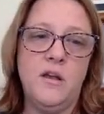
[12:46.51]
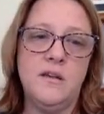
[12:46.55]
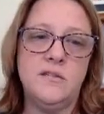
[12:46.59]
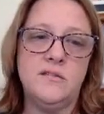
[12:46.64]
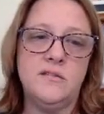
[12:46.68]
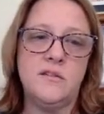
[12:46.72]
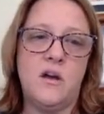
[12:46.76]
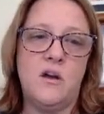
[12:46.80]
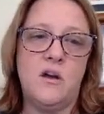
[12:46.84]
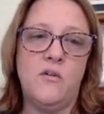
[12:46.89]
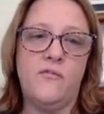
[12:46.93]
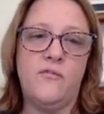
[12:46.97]

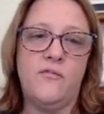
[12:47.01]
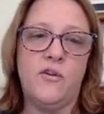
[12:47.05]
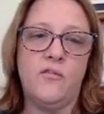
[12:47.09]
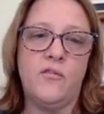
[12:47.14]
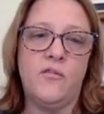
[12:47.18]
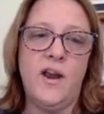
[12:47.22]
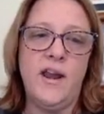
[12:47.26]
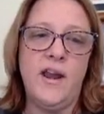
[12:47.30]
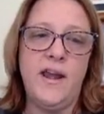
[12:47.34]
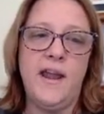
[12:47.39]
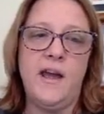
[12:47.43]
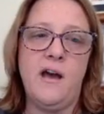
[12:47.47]
So for
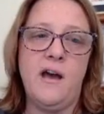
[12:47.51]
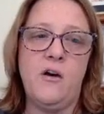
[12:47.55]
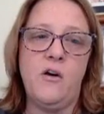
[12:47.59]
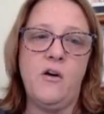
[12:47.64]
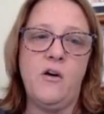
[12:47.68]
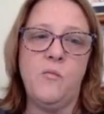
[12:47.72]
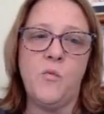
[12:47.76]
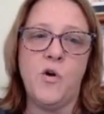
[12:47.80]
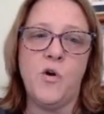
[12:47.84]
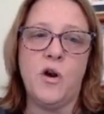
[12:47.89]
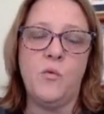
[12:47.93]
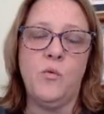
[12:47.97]
right now,
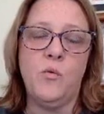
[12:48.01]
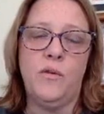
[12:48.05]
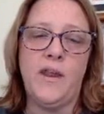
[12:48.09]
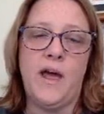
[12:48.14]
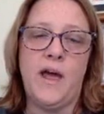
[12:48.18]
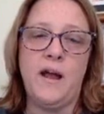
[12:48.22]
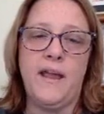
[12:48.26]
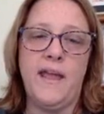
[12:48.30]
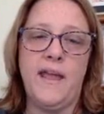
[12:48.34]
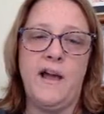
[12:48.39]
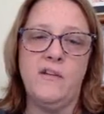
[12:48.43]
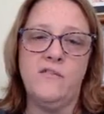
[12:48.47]
homework will
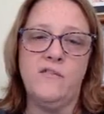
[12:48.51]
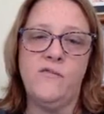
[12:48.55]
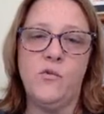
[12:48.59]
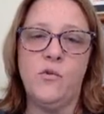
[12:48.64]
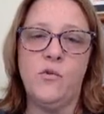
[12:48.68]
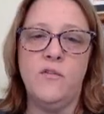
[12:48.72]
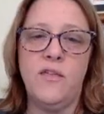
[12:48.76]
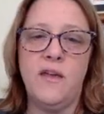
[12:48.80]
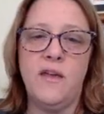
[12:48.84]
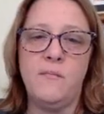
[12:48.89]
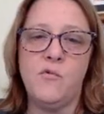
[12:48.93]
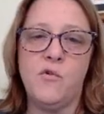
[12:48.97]
not count
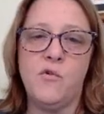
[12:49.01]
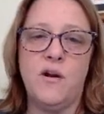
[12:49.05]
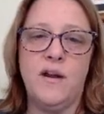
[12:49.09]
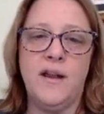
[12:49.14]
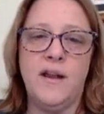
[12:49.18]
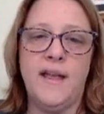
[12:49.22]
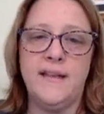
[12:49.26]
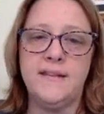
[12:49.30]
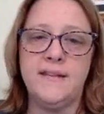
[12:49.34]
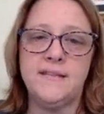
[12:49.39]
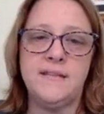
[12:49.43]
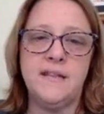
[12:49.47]
for them or
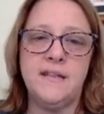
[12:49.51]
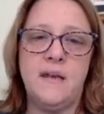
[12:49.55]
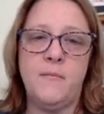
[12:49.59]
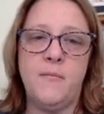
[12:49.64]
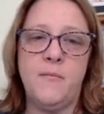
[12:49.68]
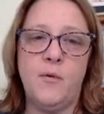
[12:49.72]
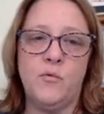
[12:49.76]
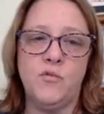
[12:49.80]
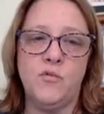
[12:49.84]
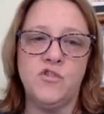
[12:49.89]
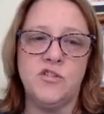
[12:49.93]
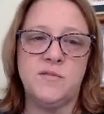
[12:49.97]
against them.
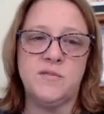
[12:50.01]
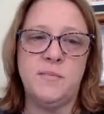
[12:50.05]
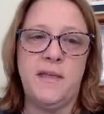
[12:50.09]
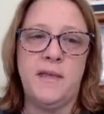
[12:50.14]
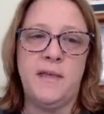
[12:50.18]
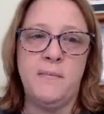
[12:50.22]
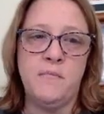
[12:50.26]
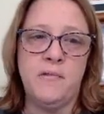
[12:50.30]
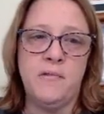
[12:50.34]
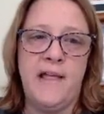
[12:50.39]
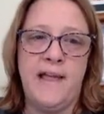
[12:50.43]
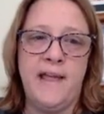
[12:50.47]
It will just be
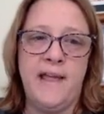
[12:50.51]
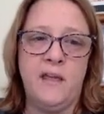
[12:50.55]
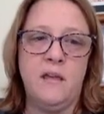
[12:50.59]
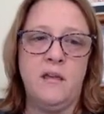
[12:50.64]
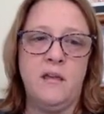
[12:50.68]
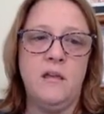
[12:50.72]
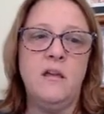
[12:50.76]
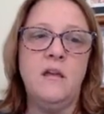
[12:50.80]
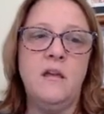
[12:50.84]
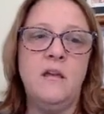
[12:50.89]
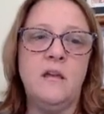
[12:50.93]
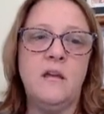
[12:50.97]
a blank
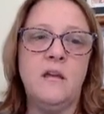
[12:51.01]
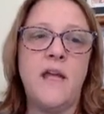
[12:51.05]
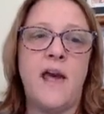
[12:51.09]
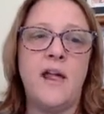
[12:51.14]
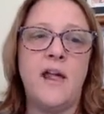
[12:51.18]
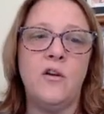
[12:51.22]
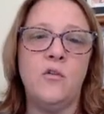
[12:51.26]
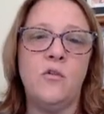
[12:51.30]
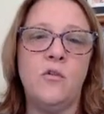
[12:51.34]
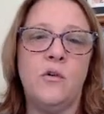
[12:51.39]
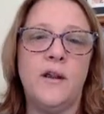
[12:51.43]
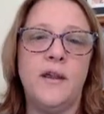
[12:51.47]

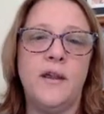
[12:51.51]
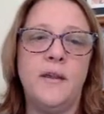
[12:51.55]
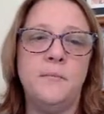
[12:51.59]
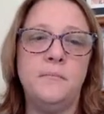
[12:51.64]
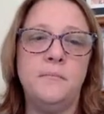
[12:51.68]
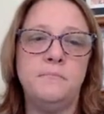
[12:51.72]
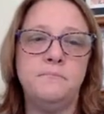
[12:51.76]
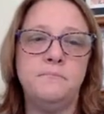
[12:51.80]
category.